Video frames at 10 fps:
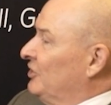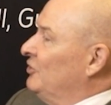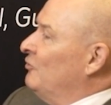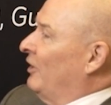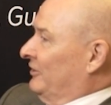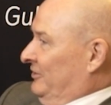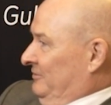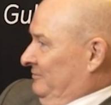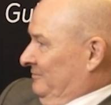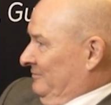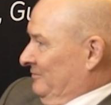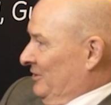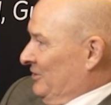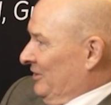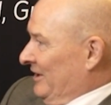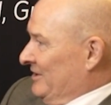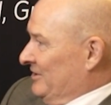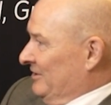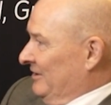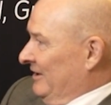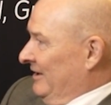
do you want mm-hmm. with your region?